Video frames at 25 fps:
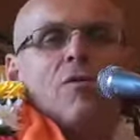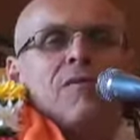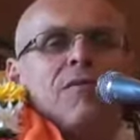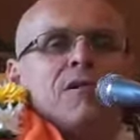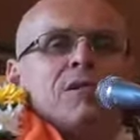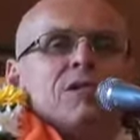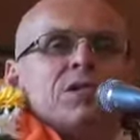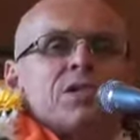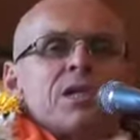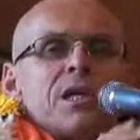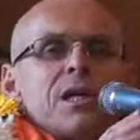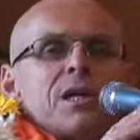
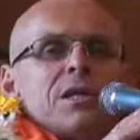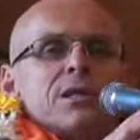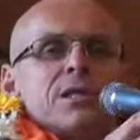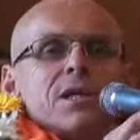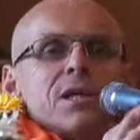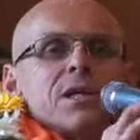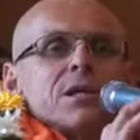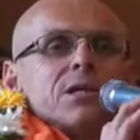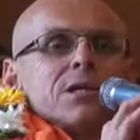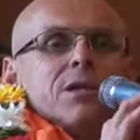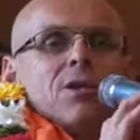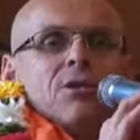often says
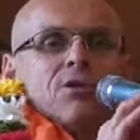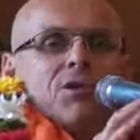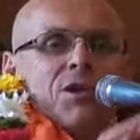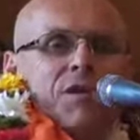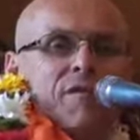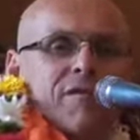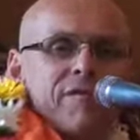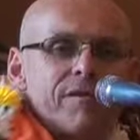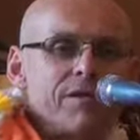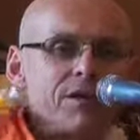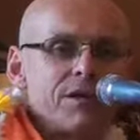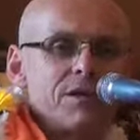there's no
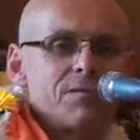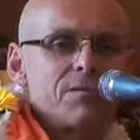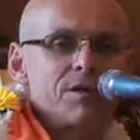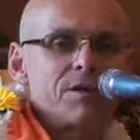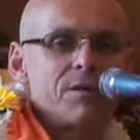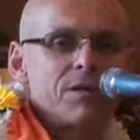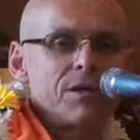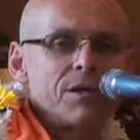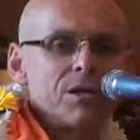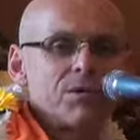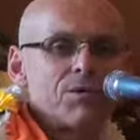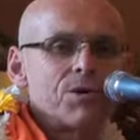difference
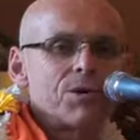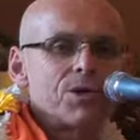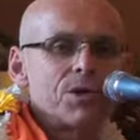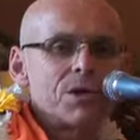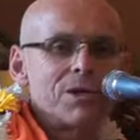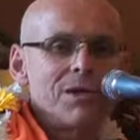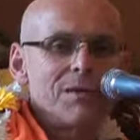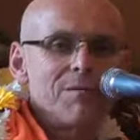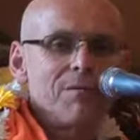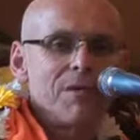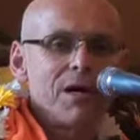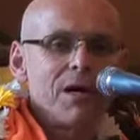between
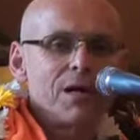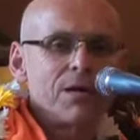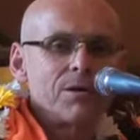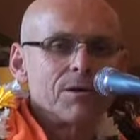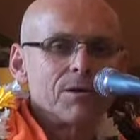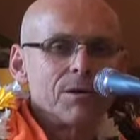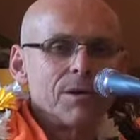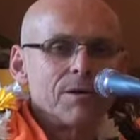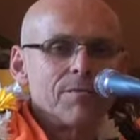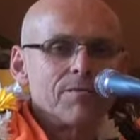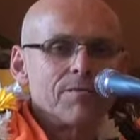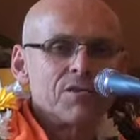Krishna and
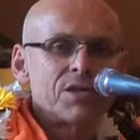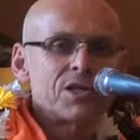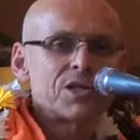Balaram.